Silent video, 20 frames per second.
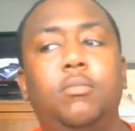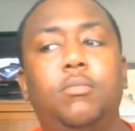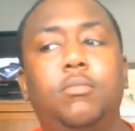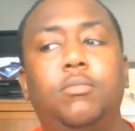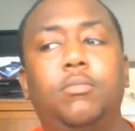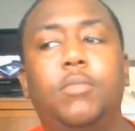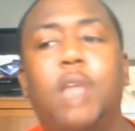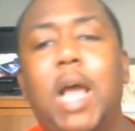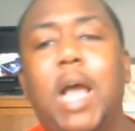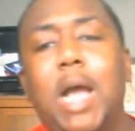
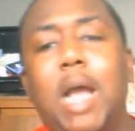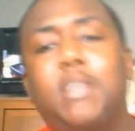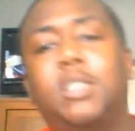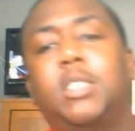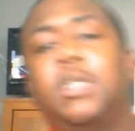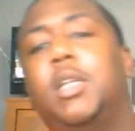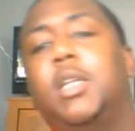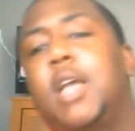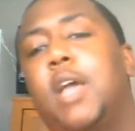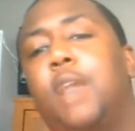I
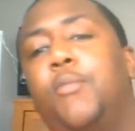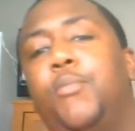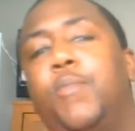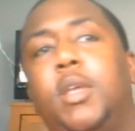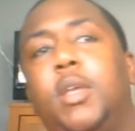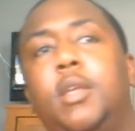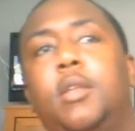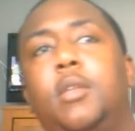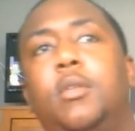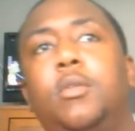should have
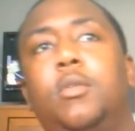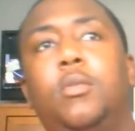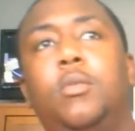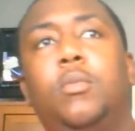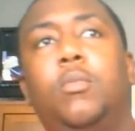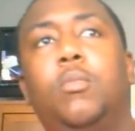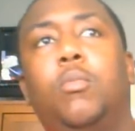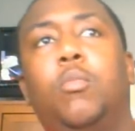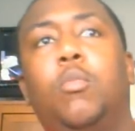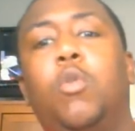been
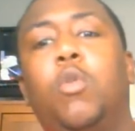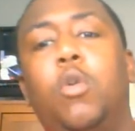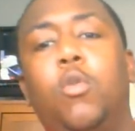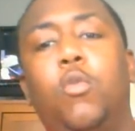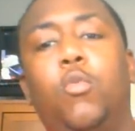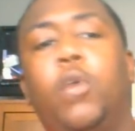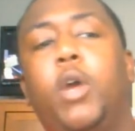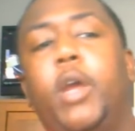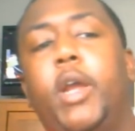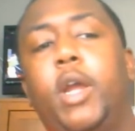more
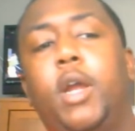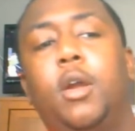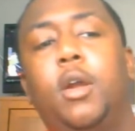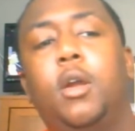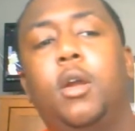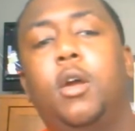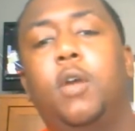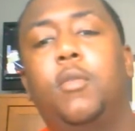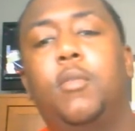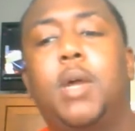aware
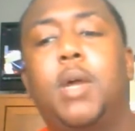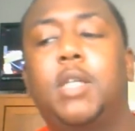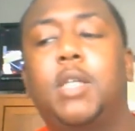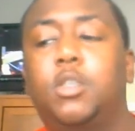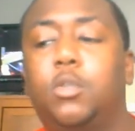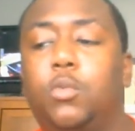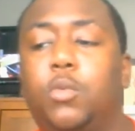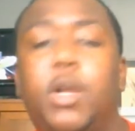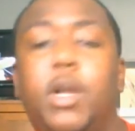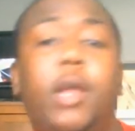of my
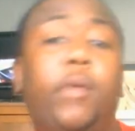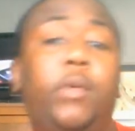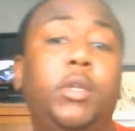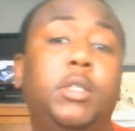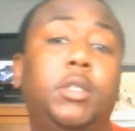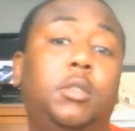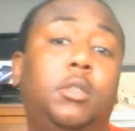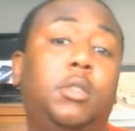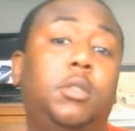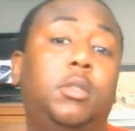
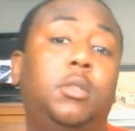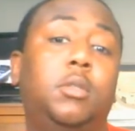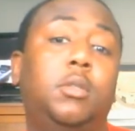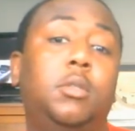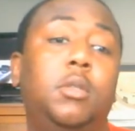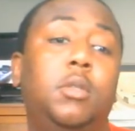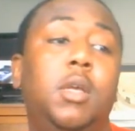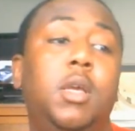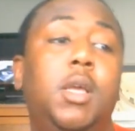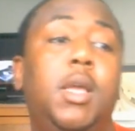surroundings,
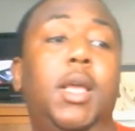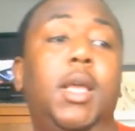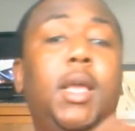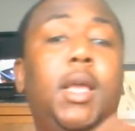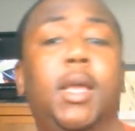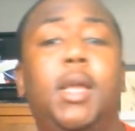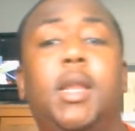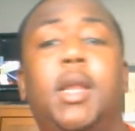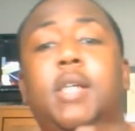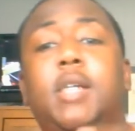
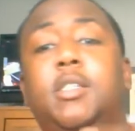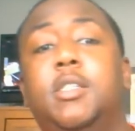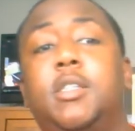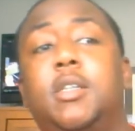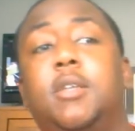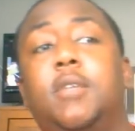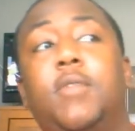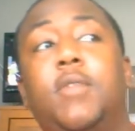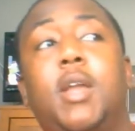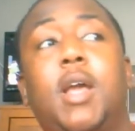and I should
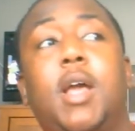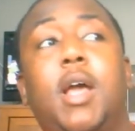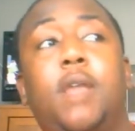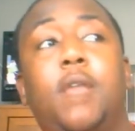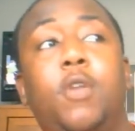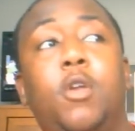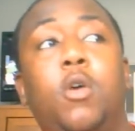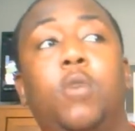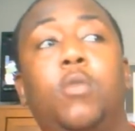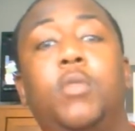have I
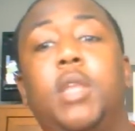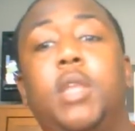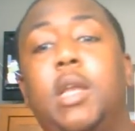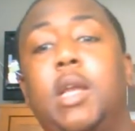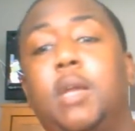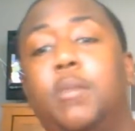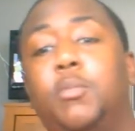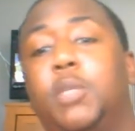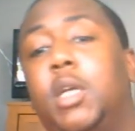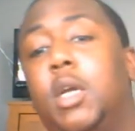known that
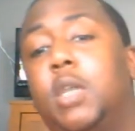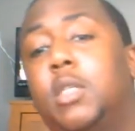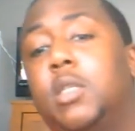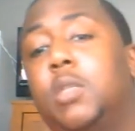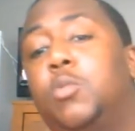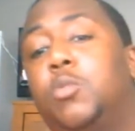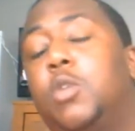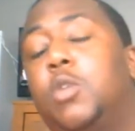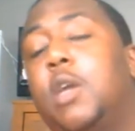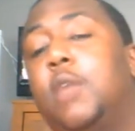because I'm
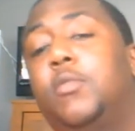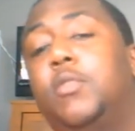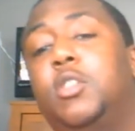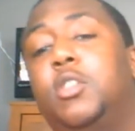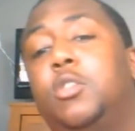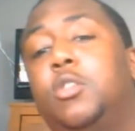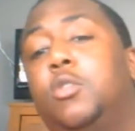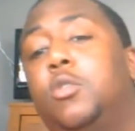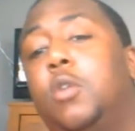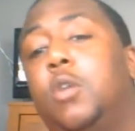driving this
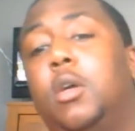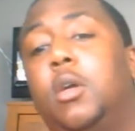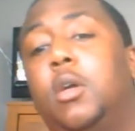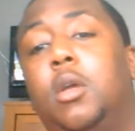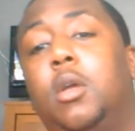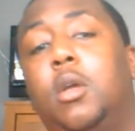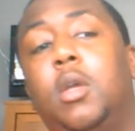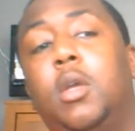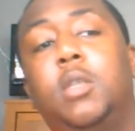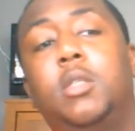truck
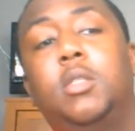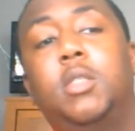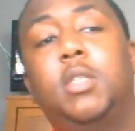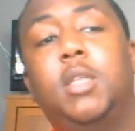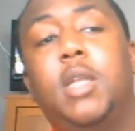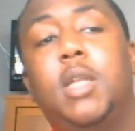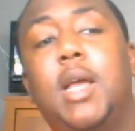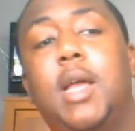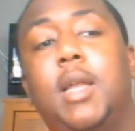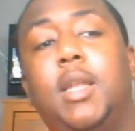to
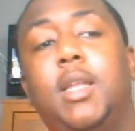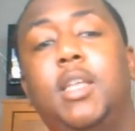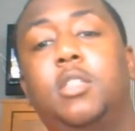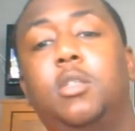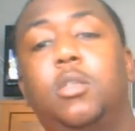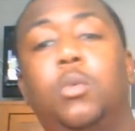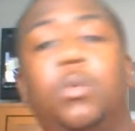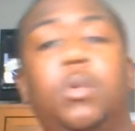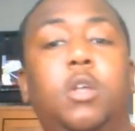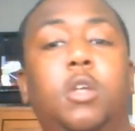not let
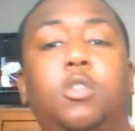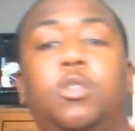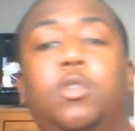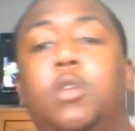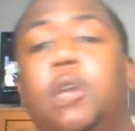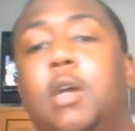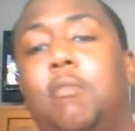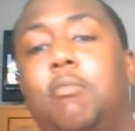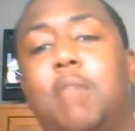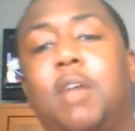someone else
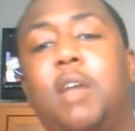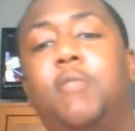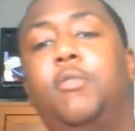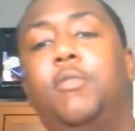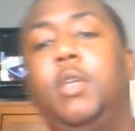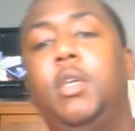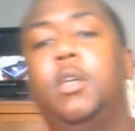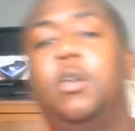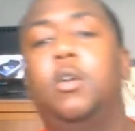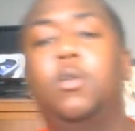drive my
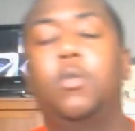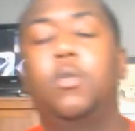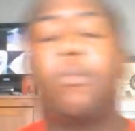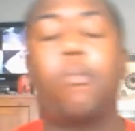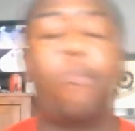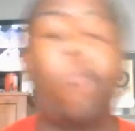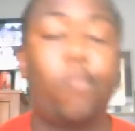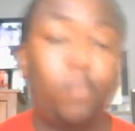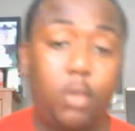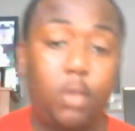vehicle.
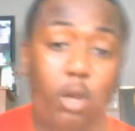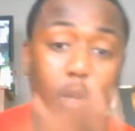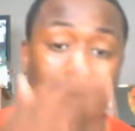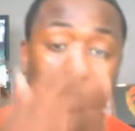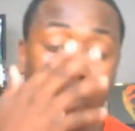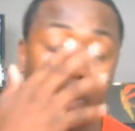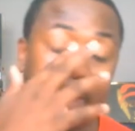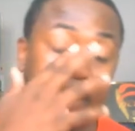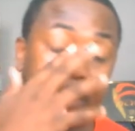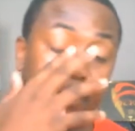
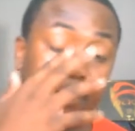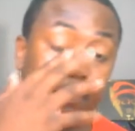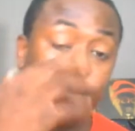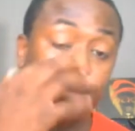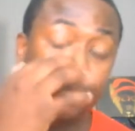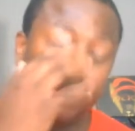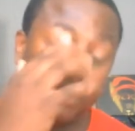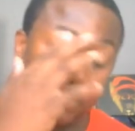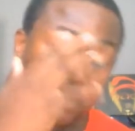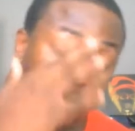Okay.
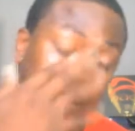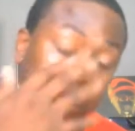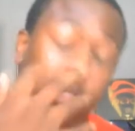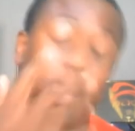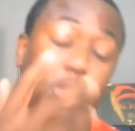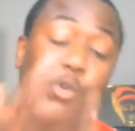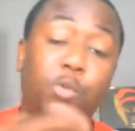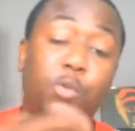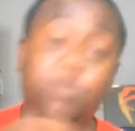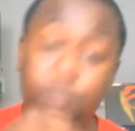
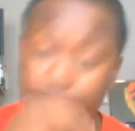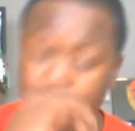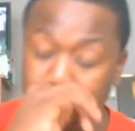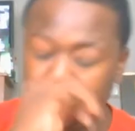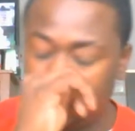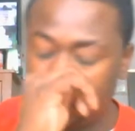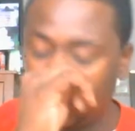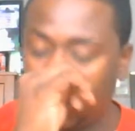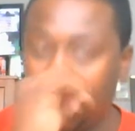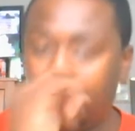So
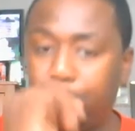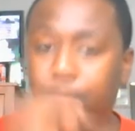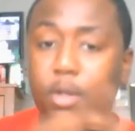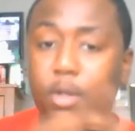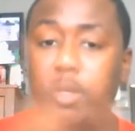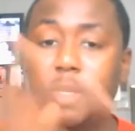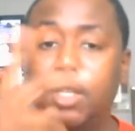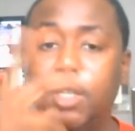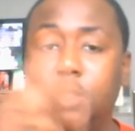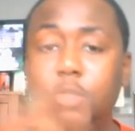I'm pulling
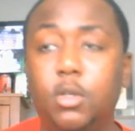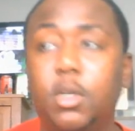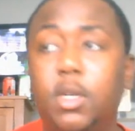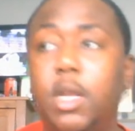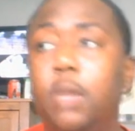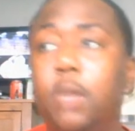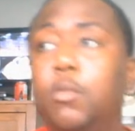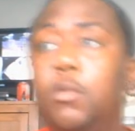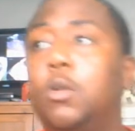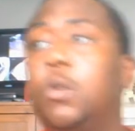into a
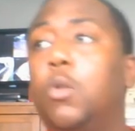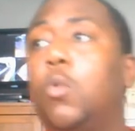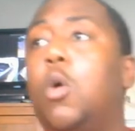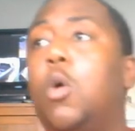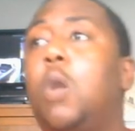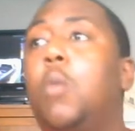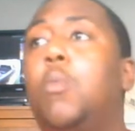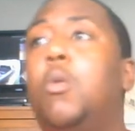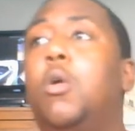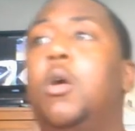neighborhood
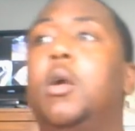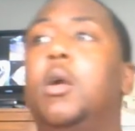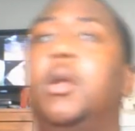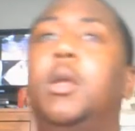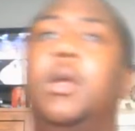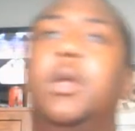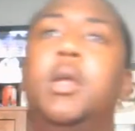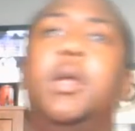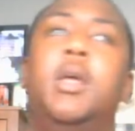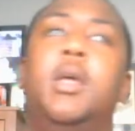Walmart,
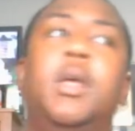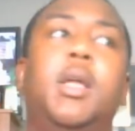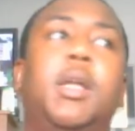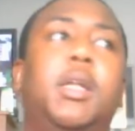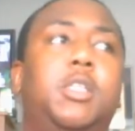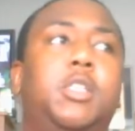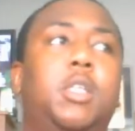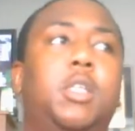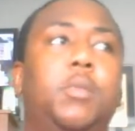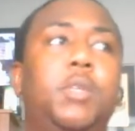and
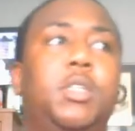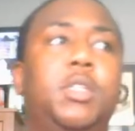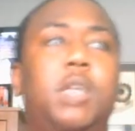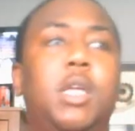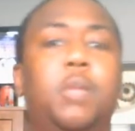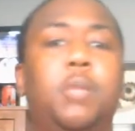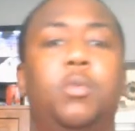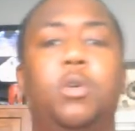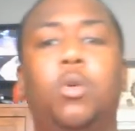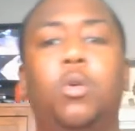some of these
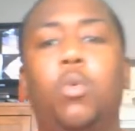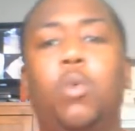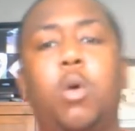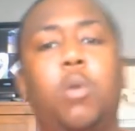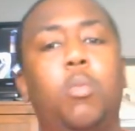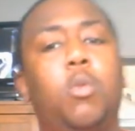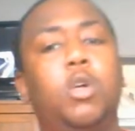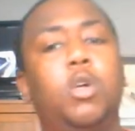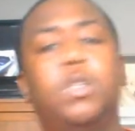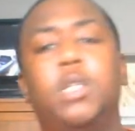neighborhood
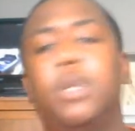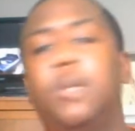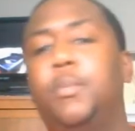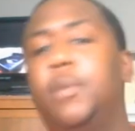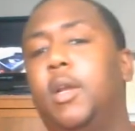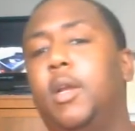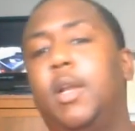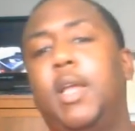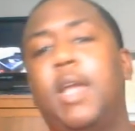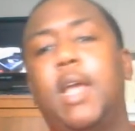Walmarts they
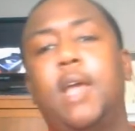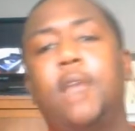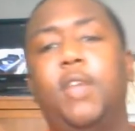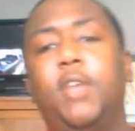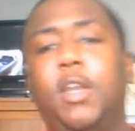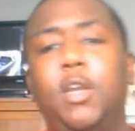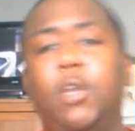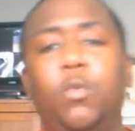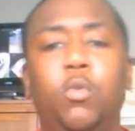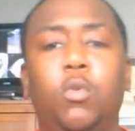barely have
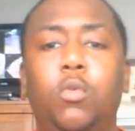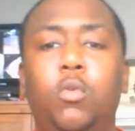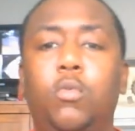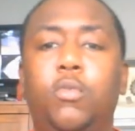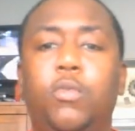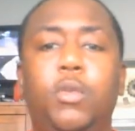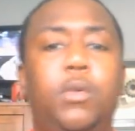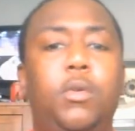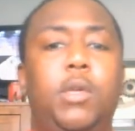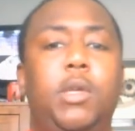any room for
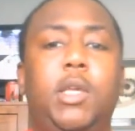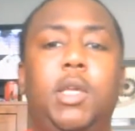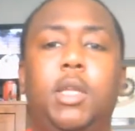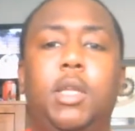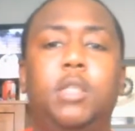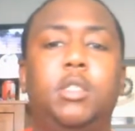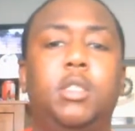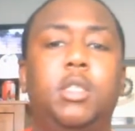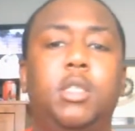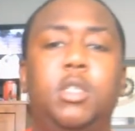you to get
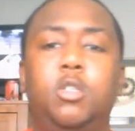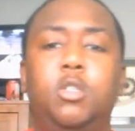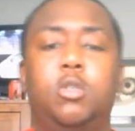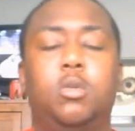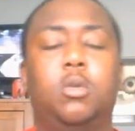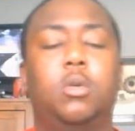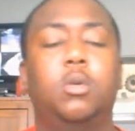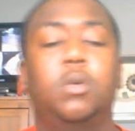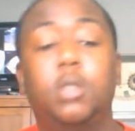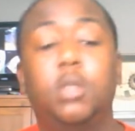into these
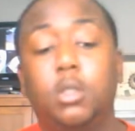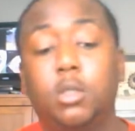stores.